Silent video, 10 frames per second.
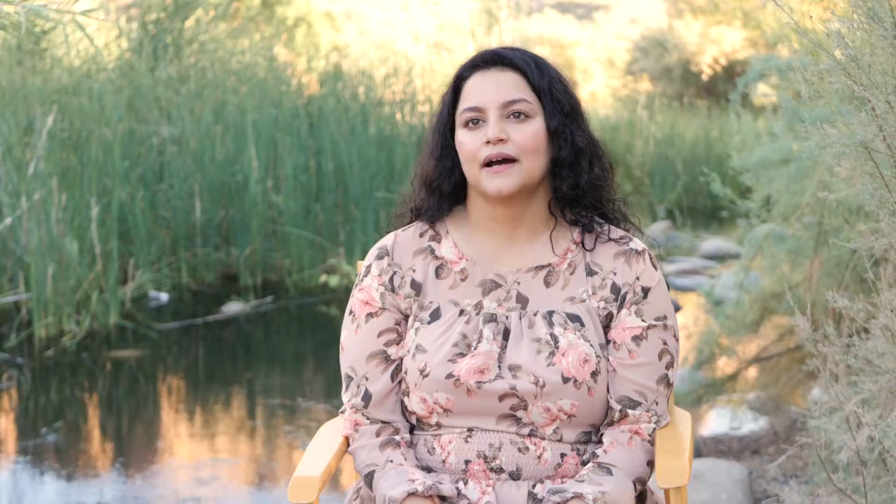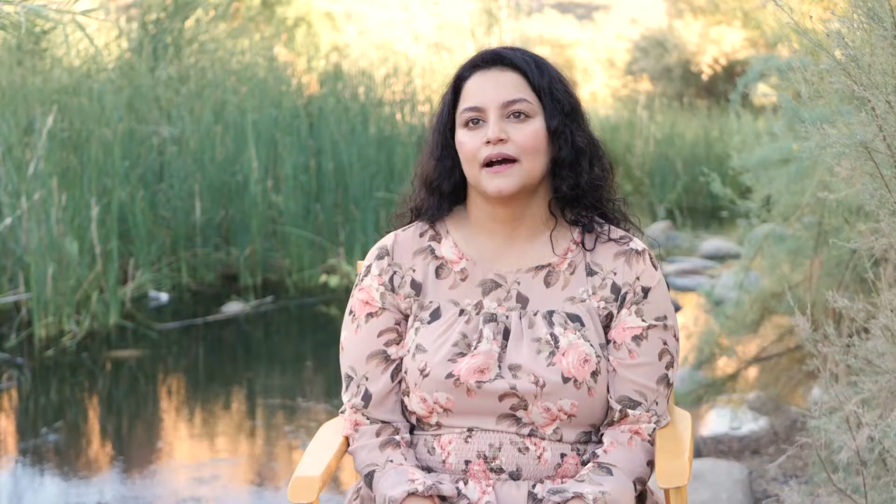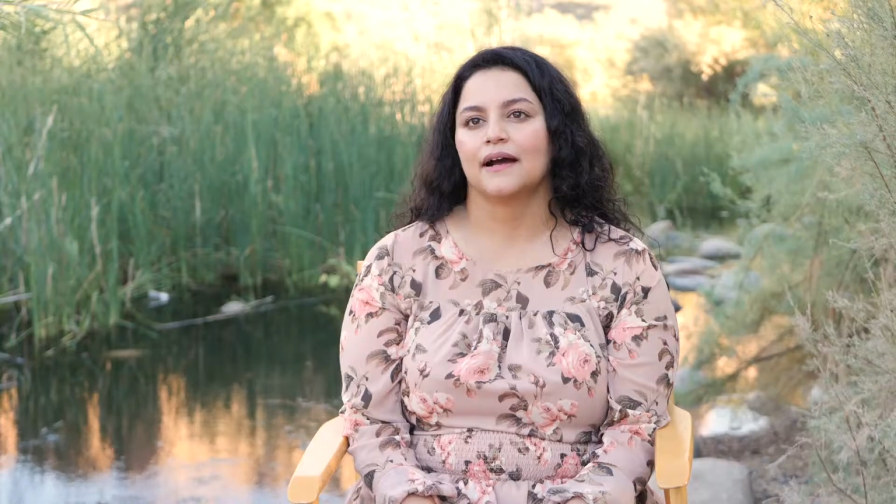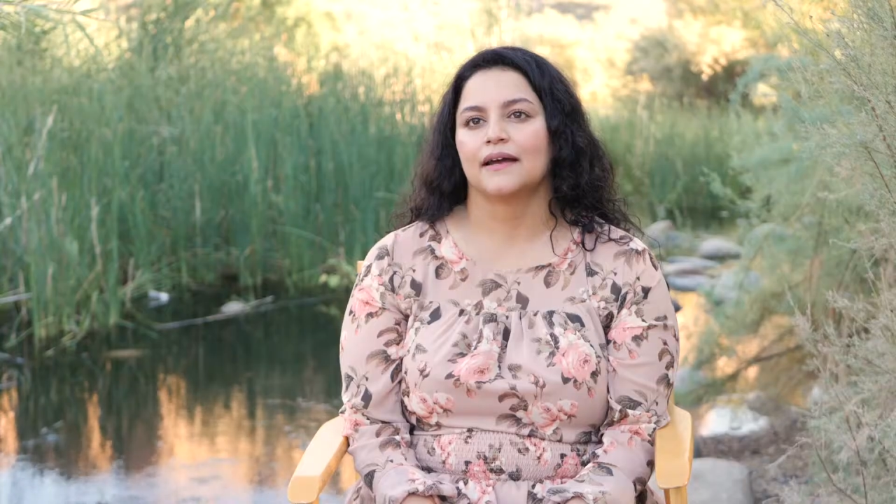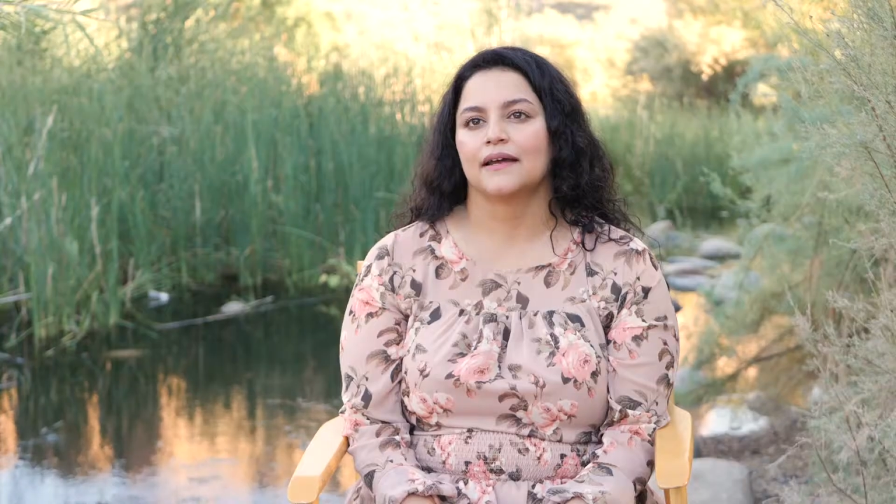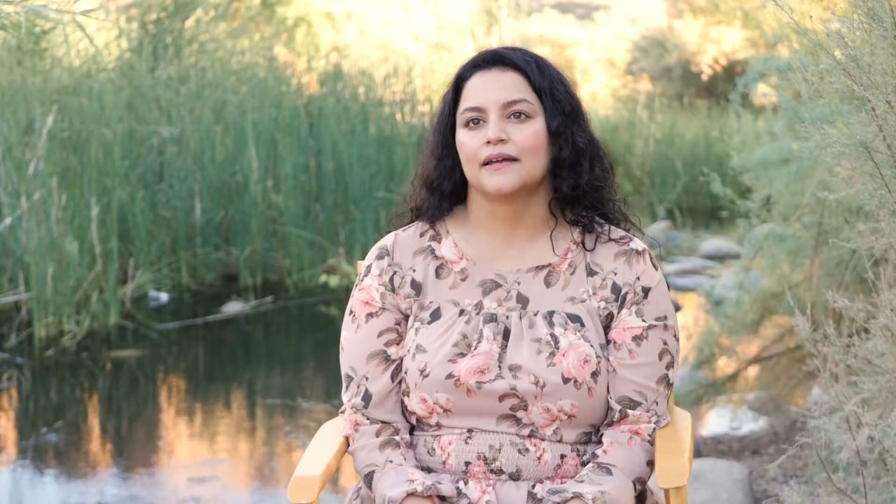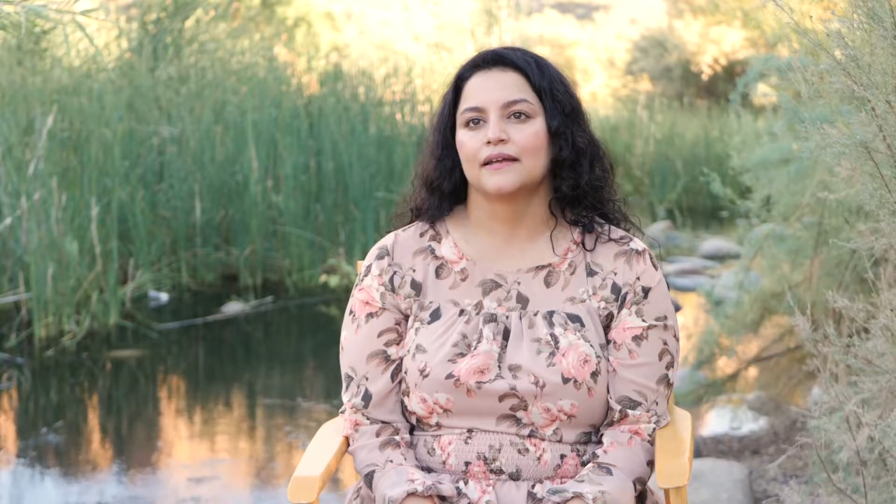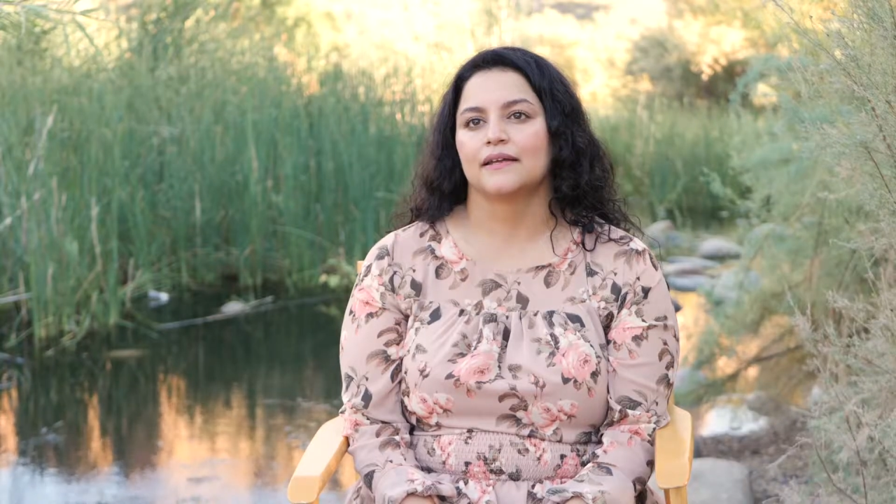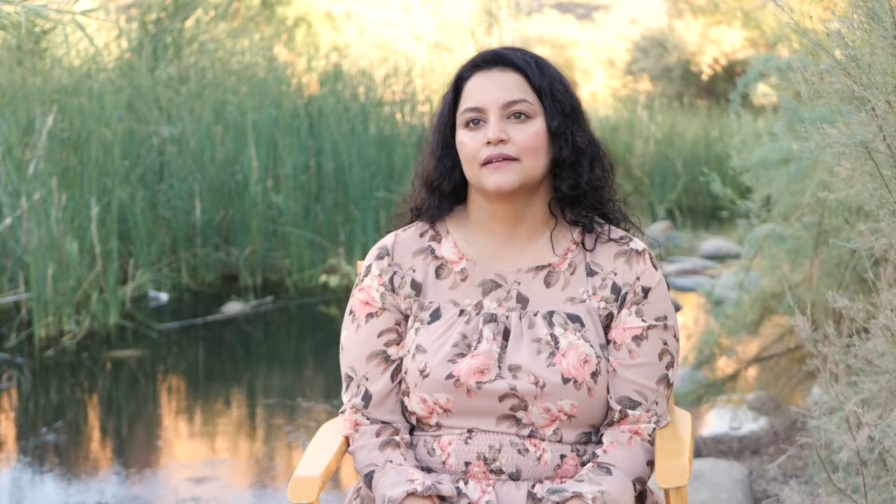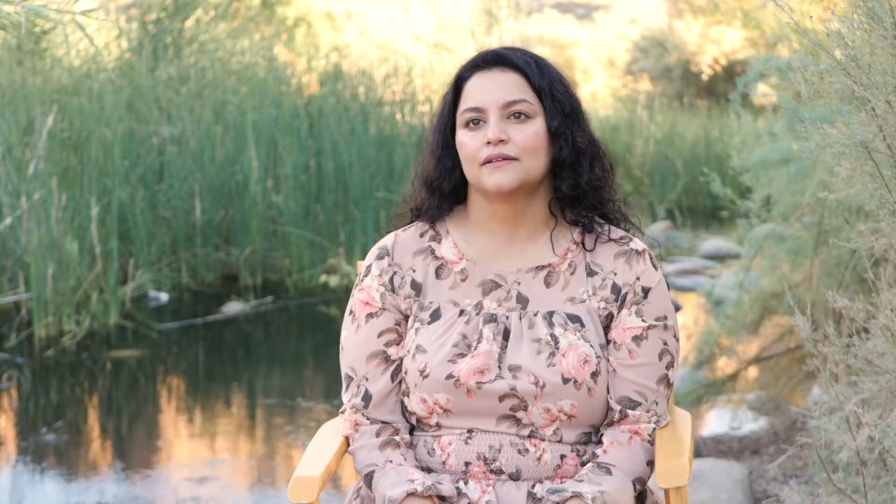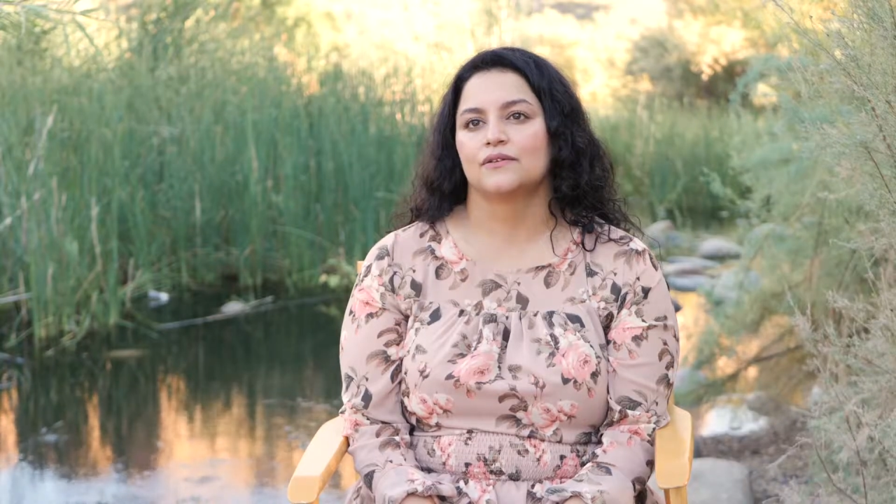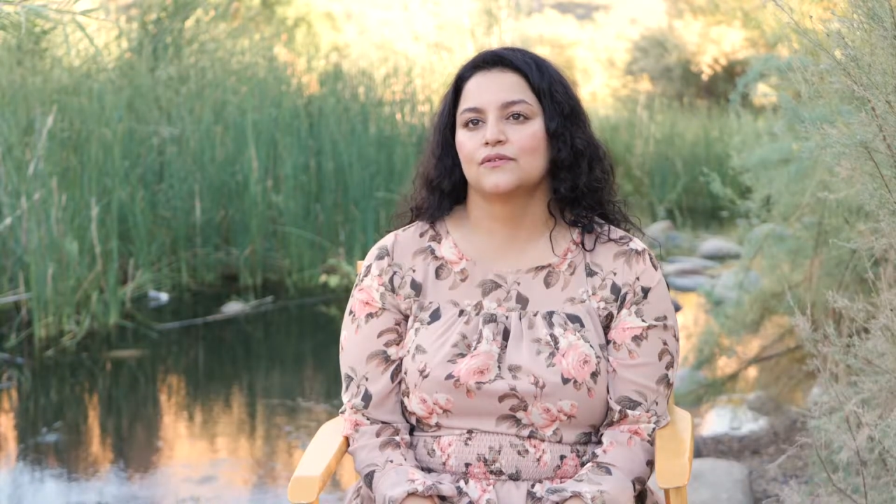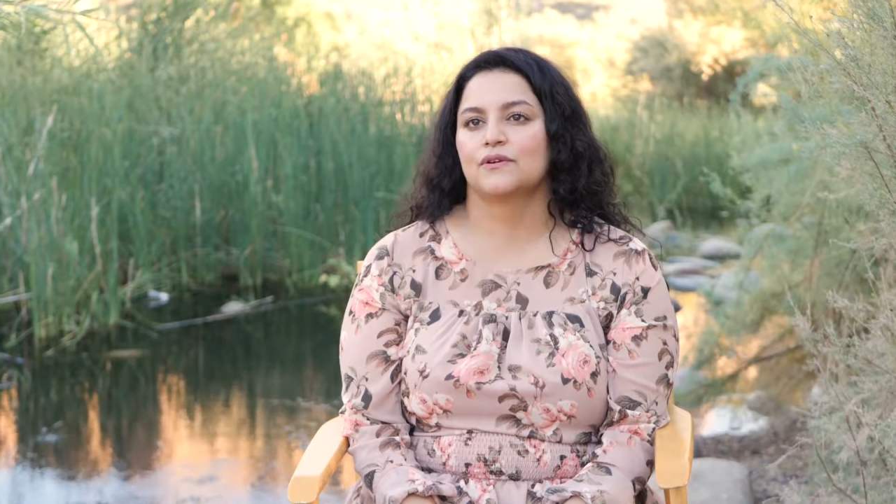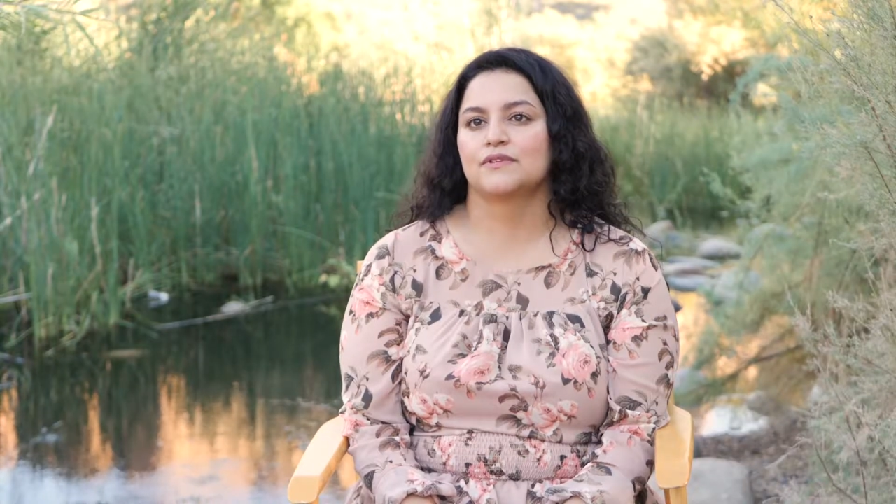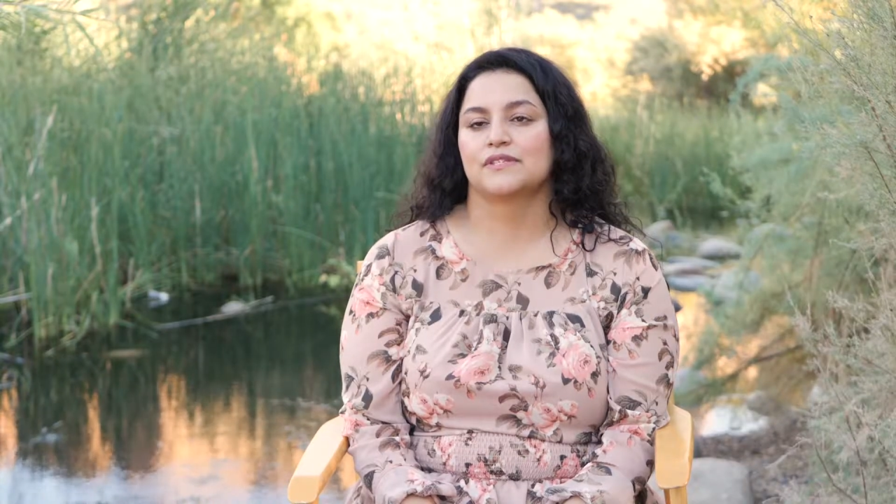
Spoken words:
I knew there was